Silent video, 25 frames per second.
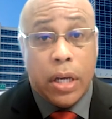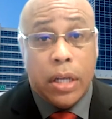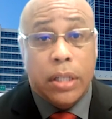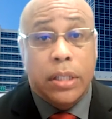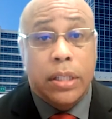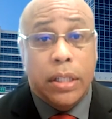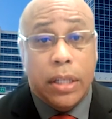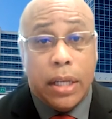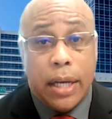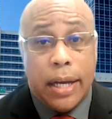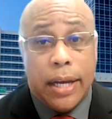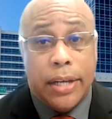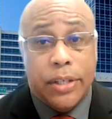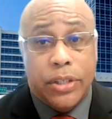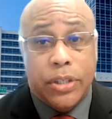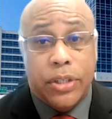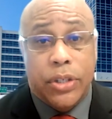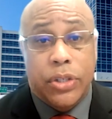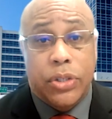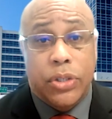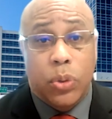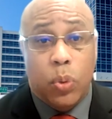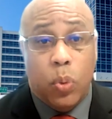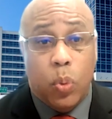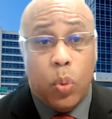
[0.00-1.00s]

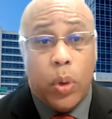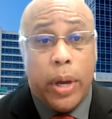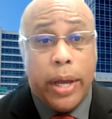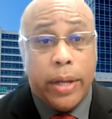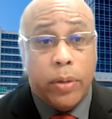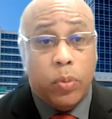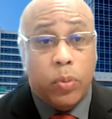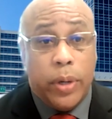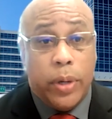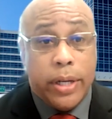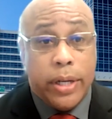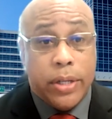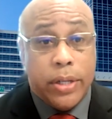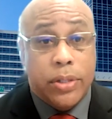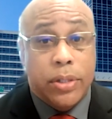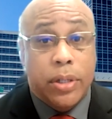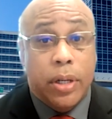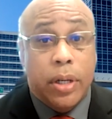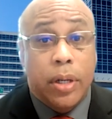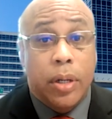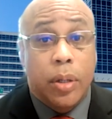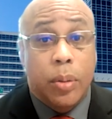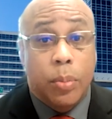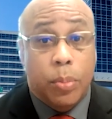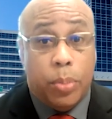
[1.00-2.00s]
unconscious white race
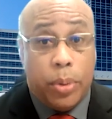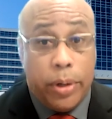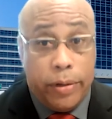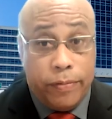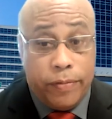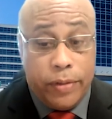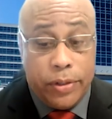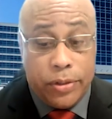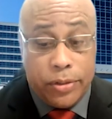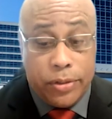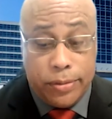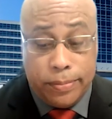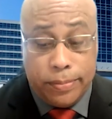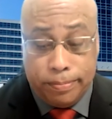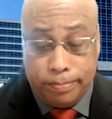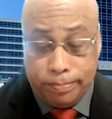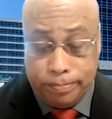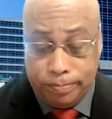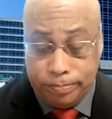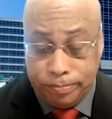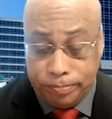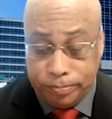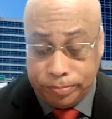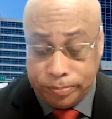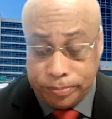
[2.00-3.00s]
preference.
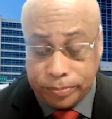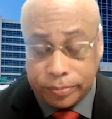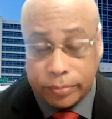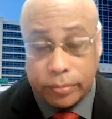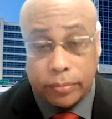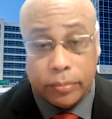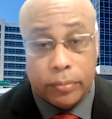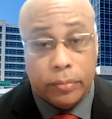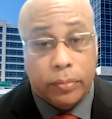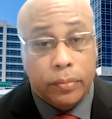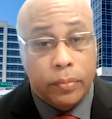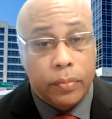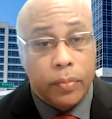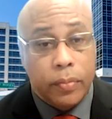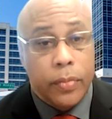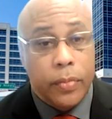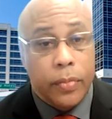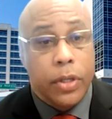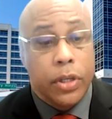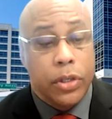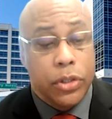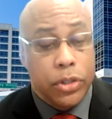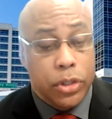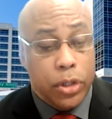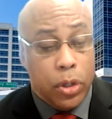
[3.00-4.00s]

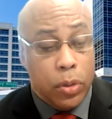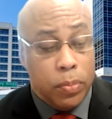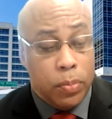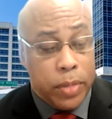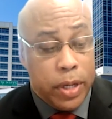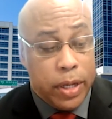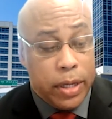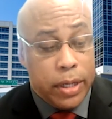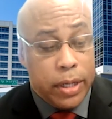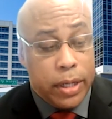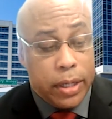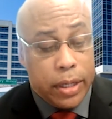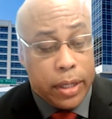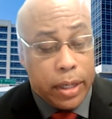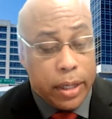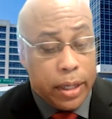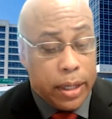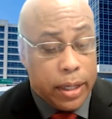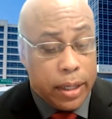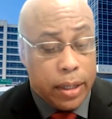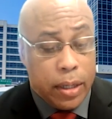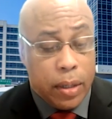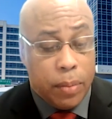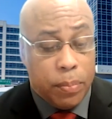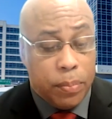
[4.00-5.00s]
So
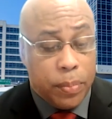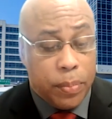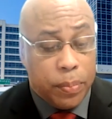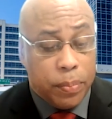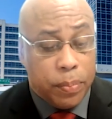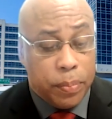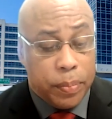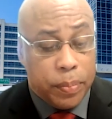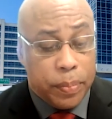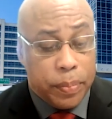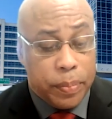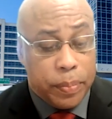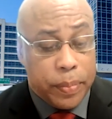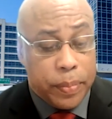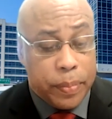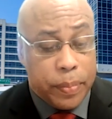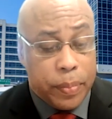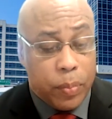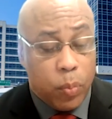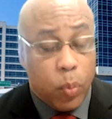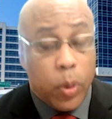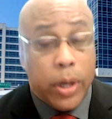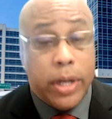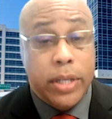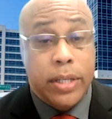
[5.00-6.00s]

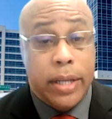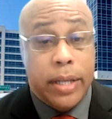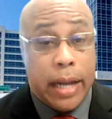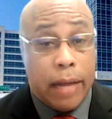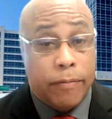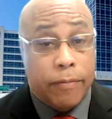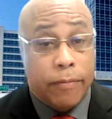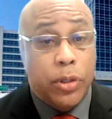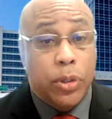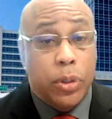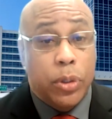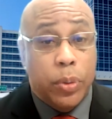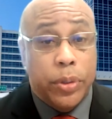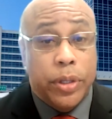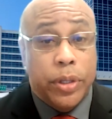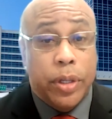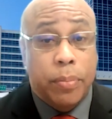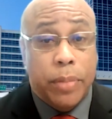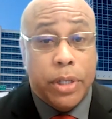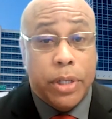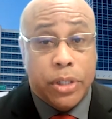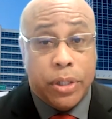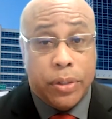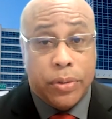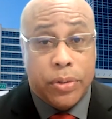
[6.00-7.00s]
what does that have to do with
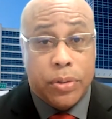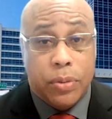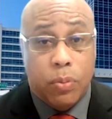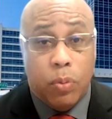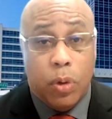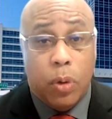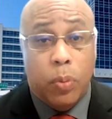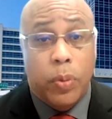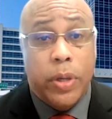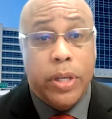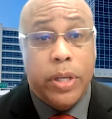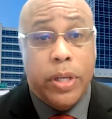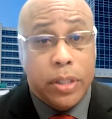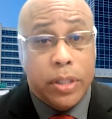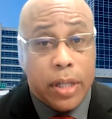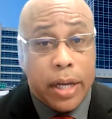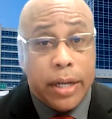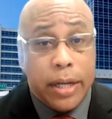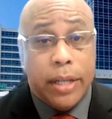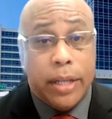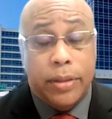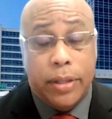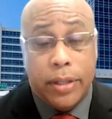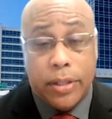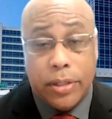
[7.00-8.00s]
admissions? Well, we
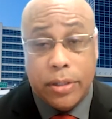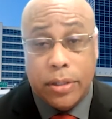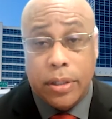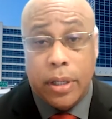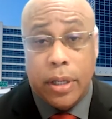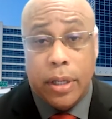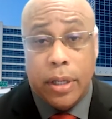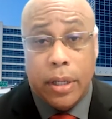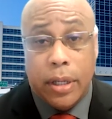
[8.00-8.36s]
studied this